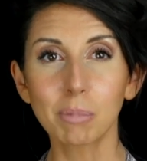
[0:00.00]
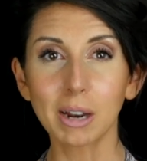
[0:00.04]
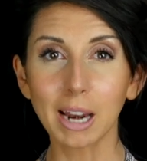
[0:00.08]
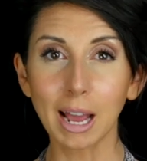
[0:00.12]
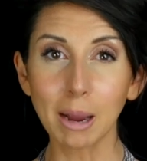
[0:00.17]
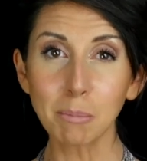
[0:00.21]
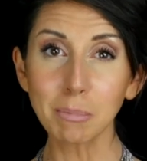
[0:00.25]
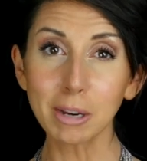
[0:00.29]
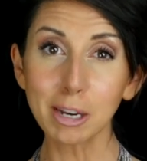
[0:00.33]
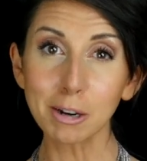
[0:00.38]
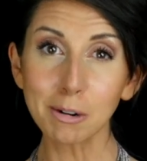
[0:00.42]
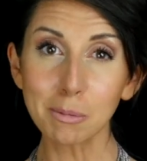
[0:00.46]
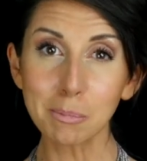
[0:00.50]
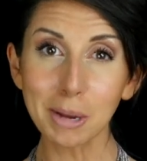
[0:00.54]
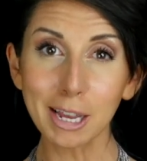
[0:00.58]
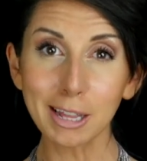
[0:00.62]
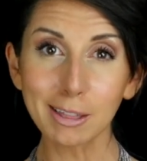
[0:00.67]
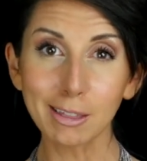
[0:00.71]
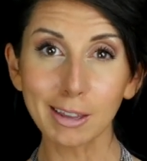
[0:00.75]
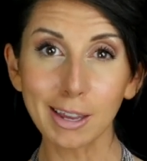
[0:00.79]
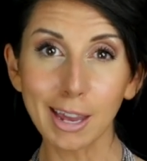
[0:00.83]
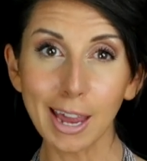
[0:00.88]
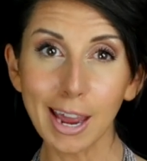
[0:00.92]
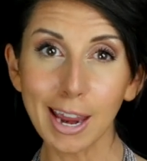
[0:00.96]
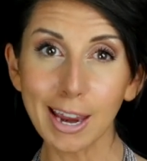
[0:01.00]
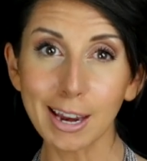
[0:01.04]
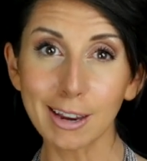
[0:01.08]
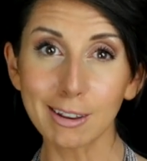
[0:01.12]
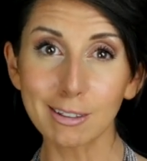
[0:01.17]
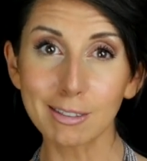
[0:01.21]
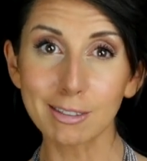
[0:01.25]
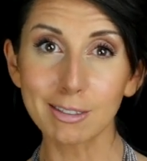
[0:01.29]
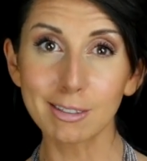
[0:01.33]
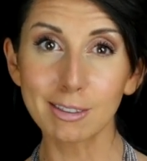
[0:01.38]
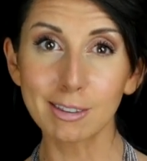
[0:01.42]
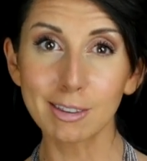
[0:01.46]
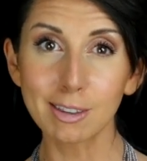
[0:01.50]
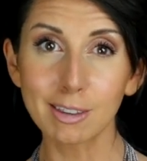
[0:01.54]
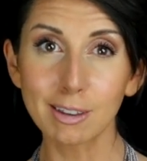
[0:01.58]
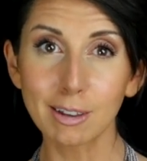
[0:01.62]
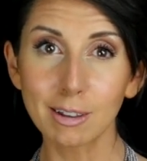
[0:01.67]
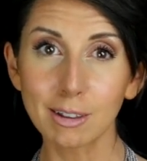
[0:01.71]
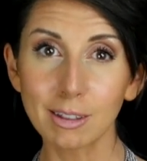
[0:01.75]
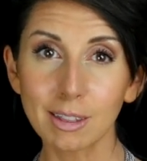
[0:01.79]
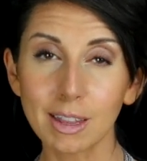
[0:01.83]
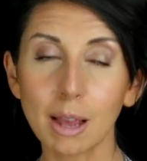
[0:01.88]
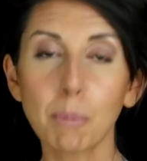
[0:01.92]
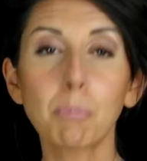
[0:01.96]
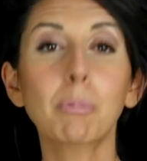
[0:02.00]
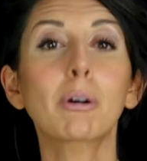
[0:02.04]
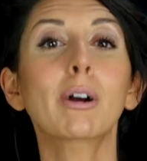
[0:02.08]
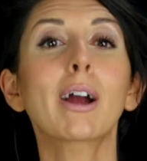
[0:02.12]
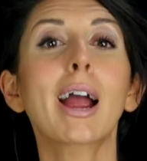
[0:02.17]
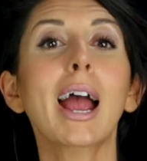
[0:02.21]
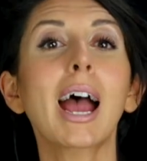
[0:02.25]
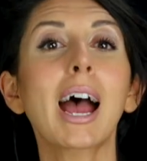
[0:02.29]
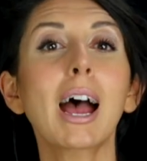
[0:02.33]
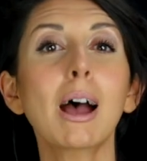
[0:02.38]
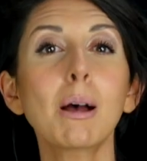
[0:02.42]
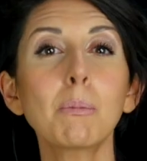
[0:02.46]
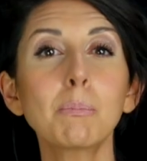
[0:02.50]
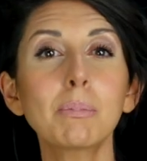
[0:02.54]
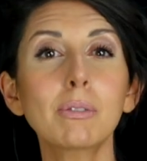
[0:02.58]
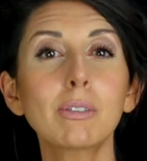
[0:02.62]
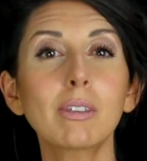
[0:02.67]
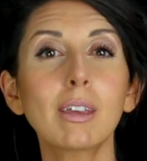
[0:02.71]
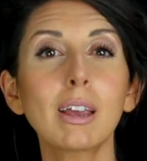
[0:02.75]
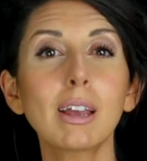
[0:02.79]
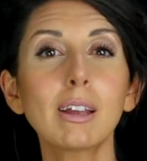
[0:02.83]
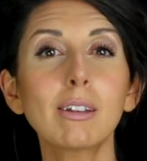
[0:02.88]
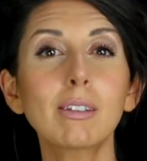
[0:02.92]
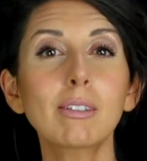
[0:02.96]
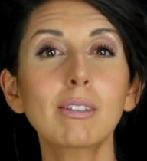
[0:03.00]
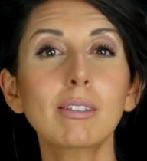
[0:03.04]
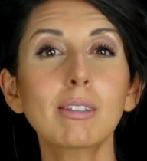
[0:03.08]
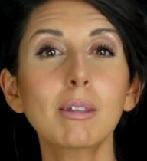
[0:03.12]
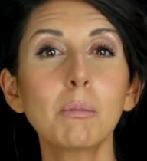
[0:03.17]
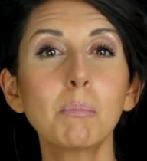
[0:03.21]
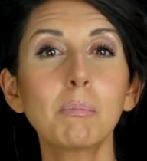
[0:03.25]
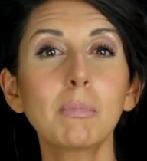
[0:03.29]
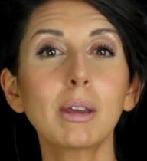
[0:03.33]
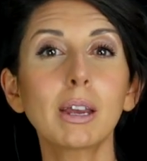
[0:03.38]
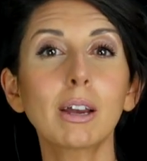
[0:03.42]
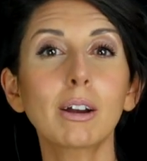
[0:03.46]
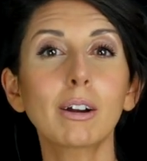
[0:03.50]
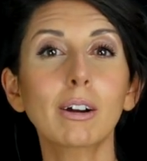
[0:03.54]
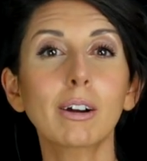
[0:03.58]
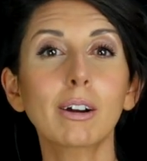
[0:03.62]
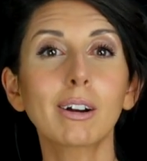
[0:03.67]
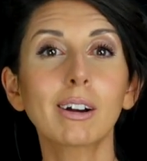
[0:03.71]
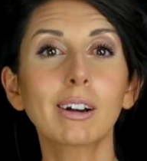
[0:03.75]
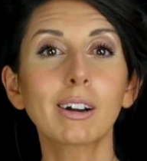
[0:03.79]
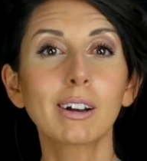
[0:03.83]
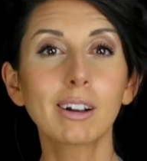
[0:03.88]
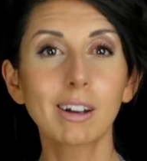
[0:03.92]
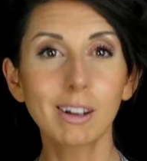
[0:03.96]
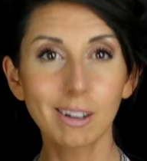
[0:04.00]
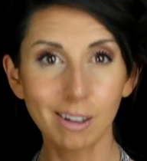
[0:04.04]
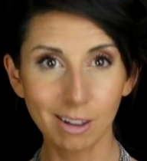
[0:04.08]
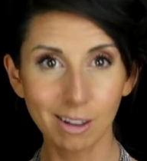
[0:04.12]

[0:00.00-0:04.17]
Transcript: But I'm here to make the case that perhaps it's the mere